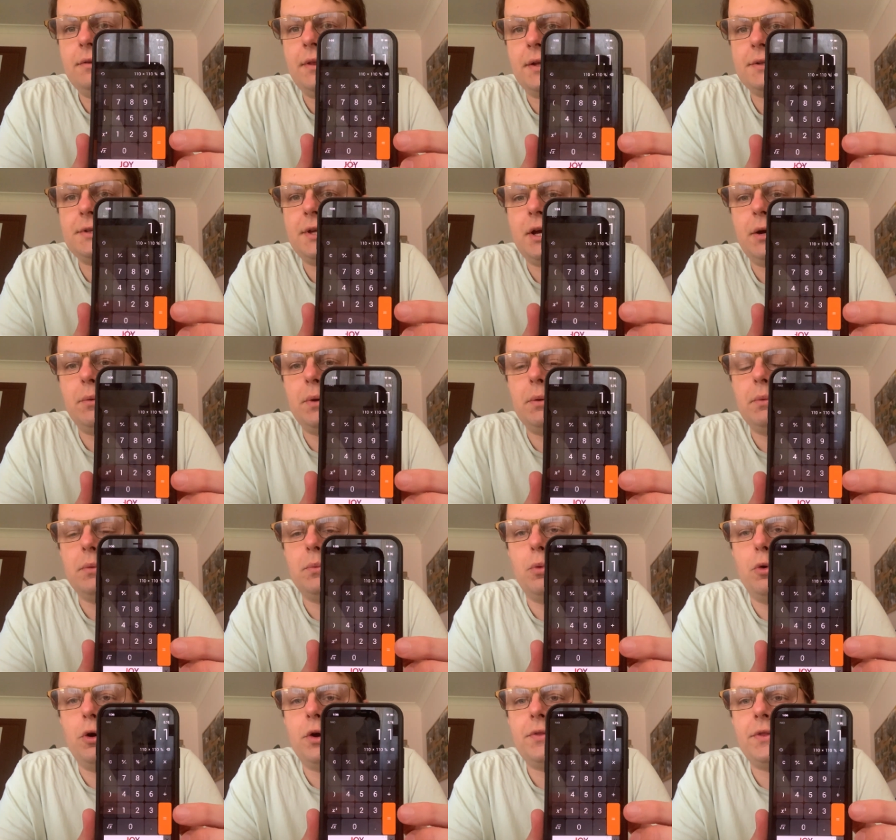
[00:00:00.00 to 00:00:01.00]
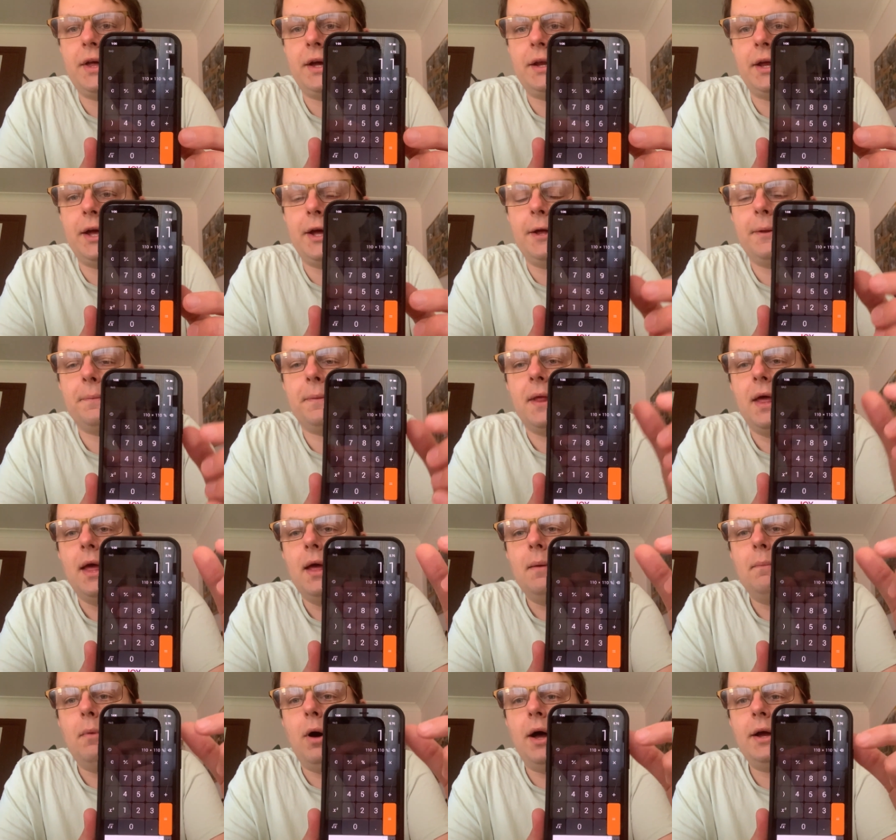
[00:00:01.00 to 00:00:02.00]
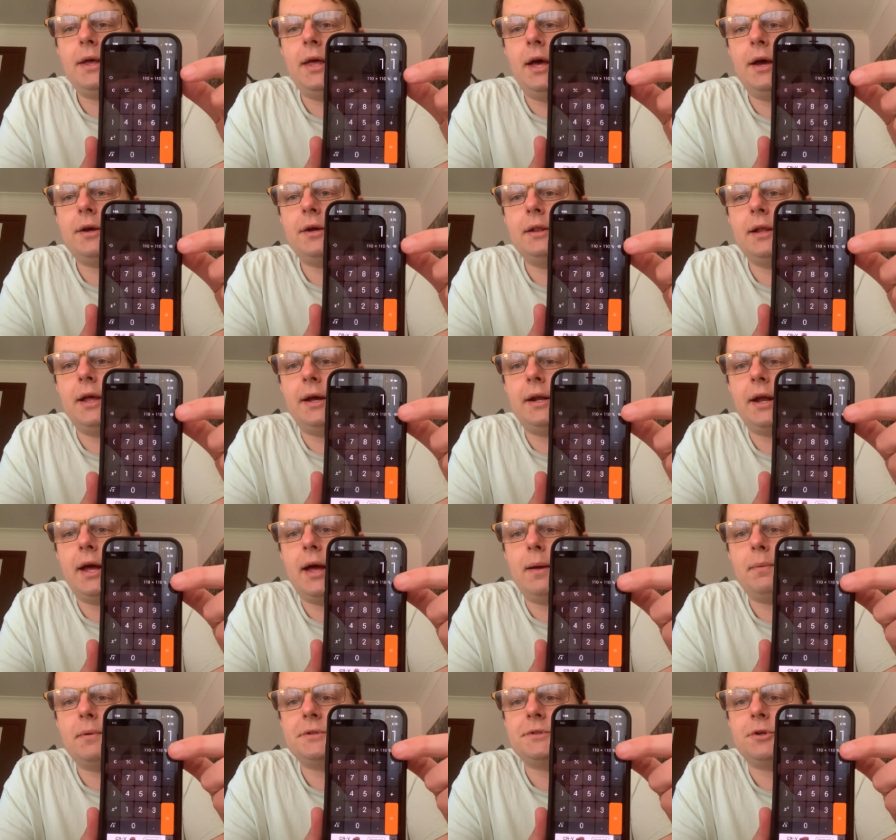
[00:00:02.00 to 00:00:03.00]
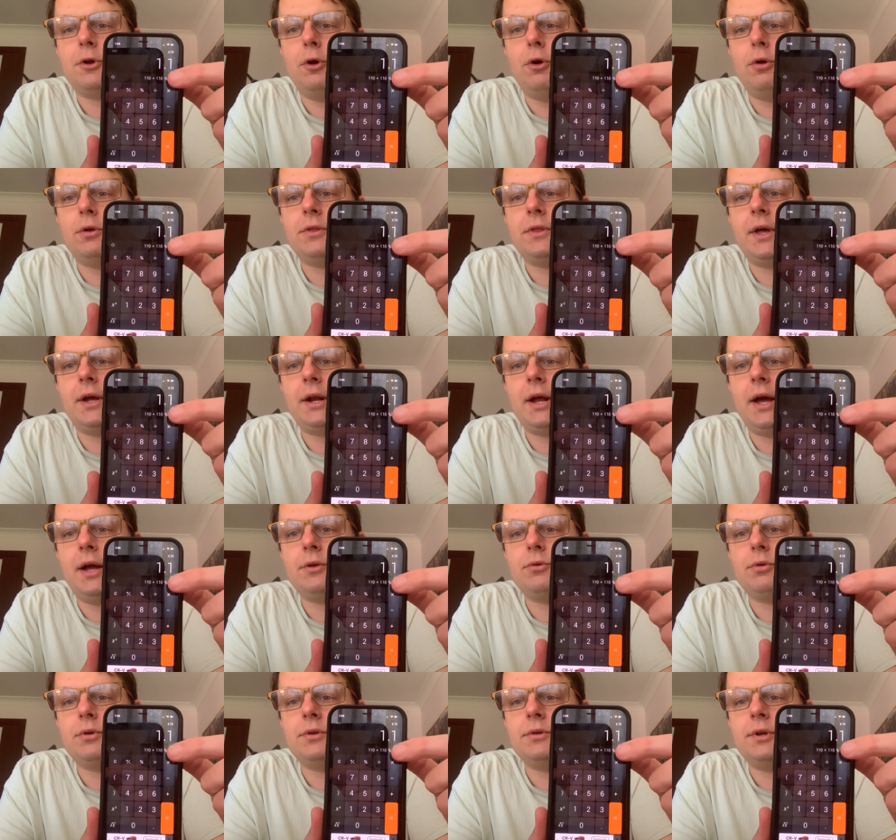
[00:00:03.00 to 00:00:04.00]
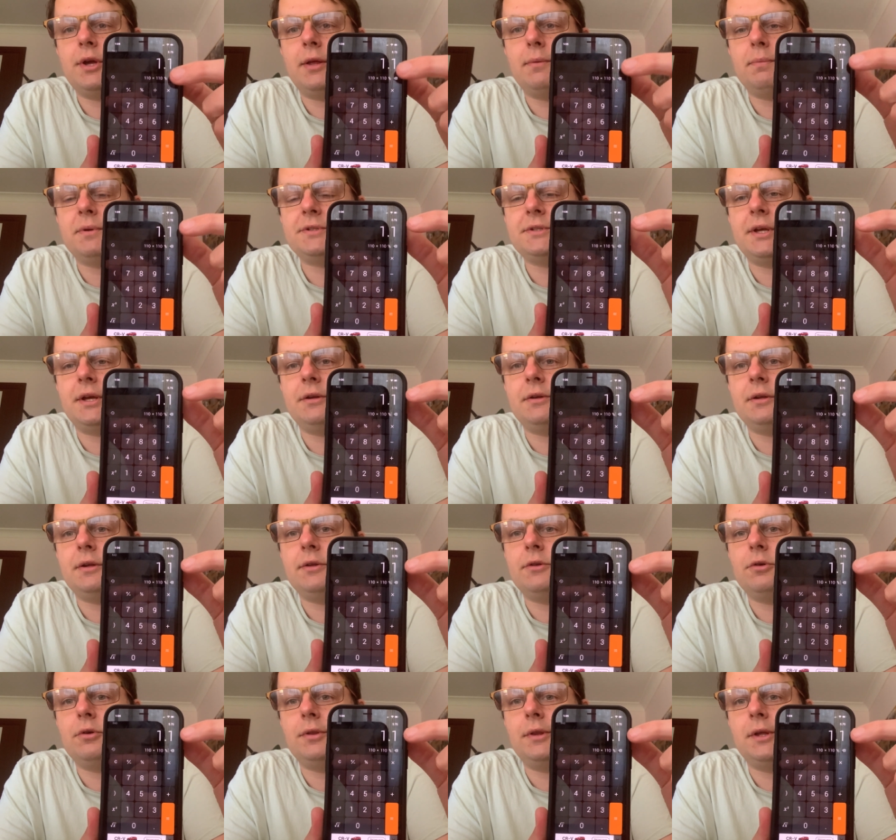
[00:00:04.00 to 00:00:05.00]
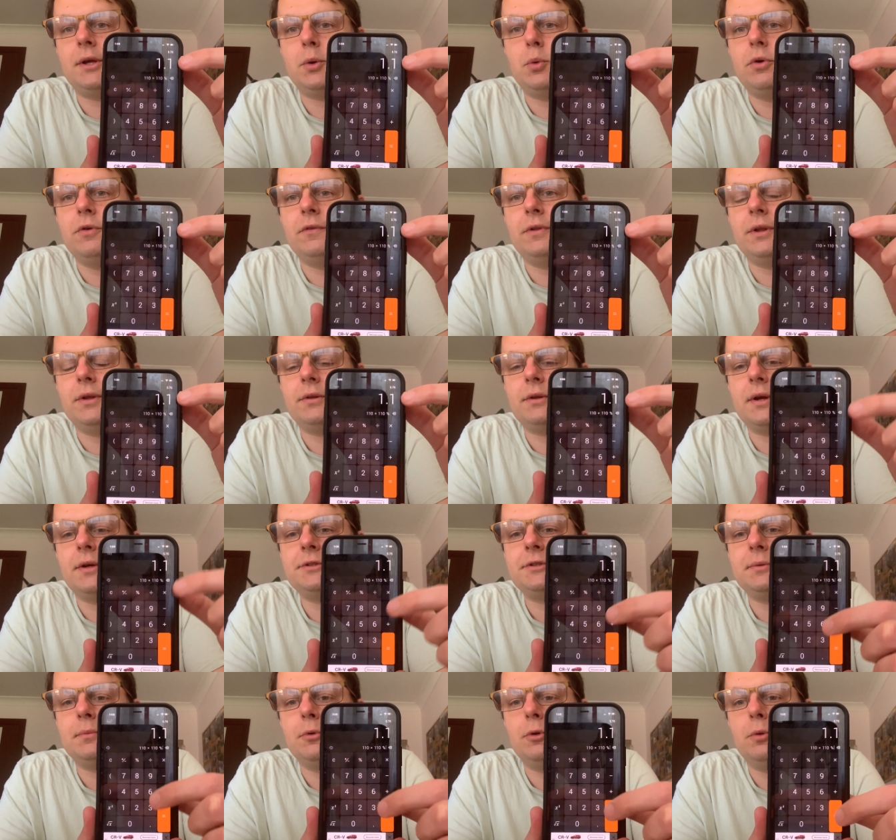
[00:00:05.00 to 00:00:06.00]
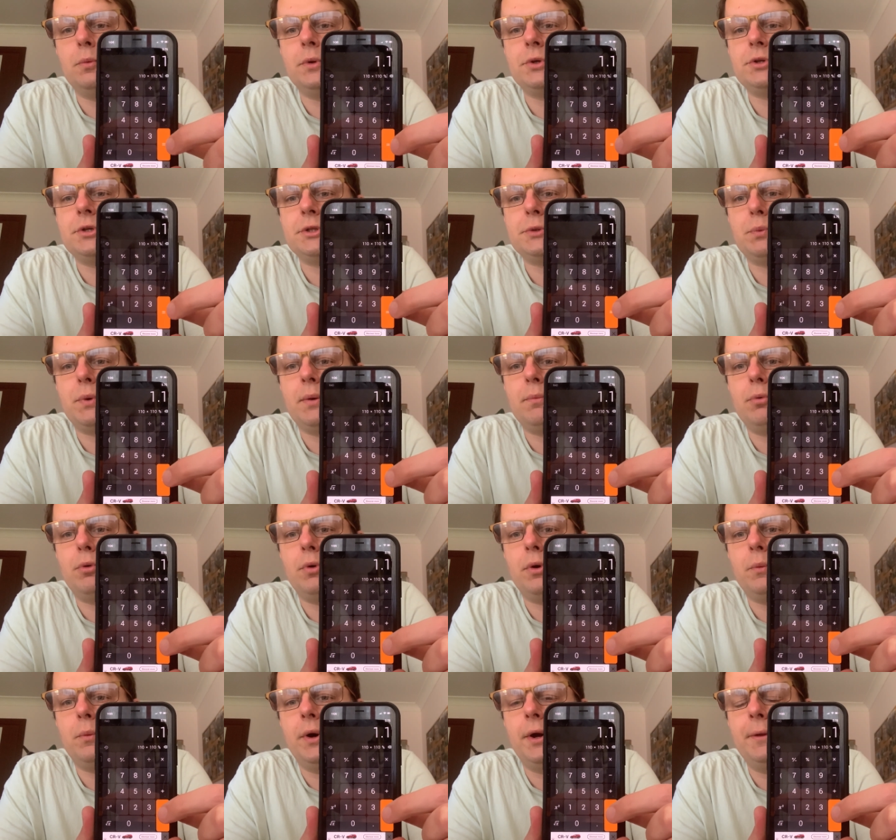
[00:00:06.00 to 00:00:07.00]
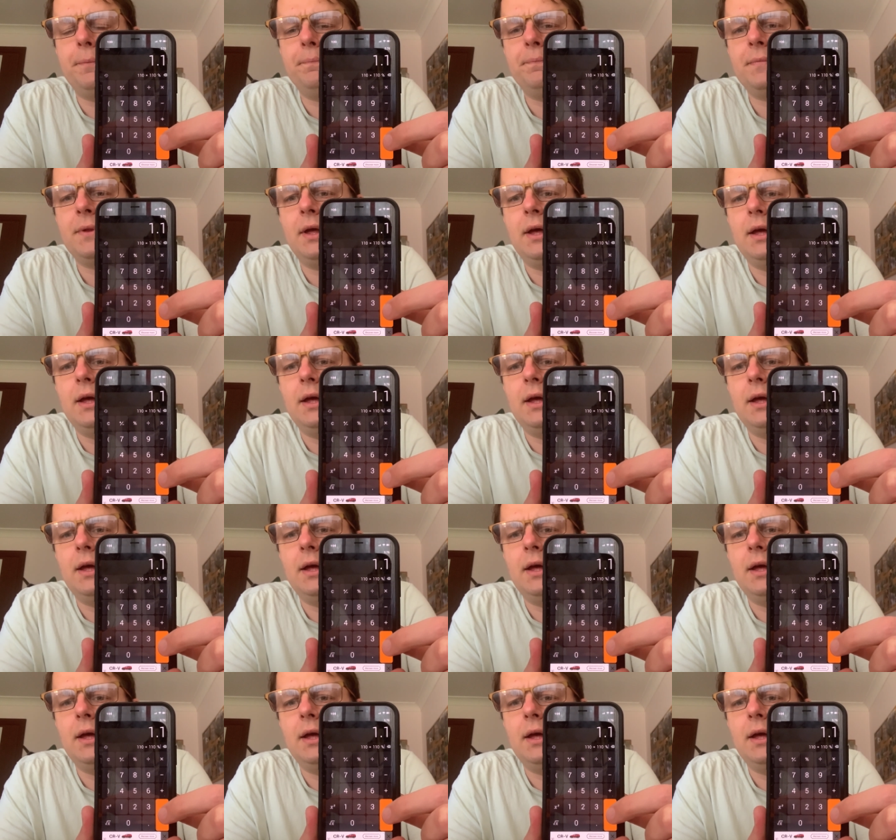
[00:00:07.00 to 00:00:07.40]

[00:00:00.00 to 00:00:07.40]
That's how we would work that out. My calculator app has turned that 110% into the equivalent decimal, which is 1.1.